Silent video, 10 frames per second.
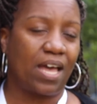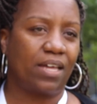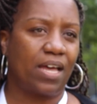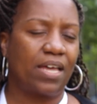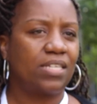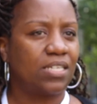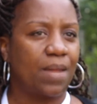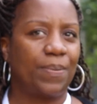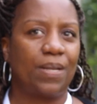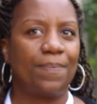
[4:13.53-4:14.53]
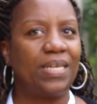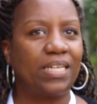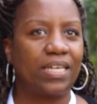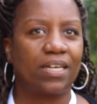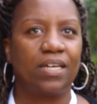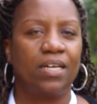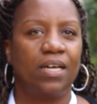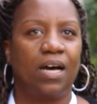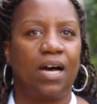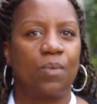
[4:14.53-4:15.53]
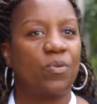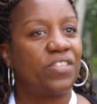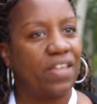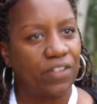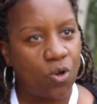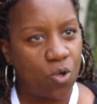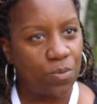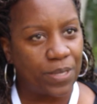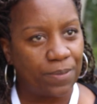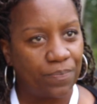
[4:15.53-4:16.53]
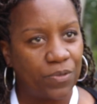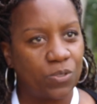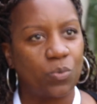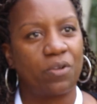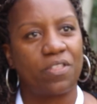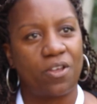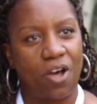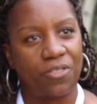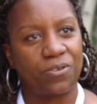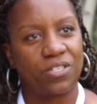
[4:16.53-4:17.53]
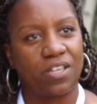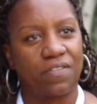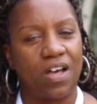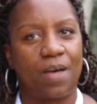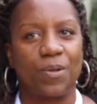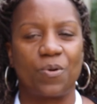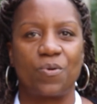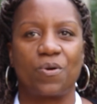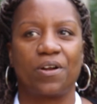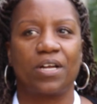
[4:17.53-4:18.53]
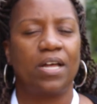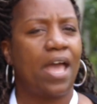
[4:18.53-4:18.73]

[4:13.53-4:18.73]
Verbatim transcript: I, I ended up in a meeting um, with David Coleman, who's one of the authors of Common Core,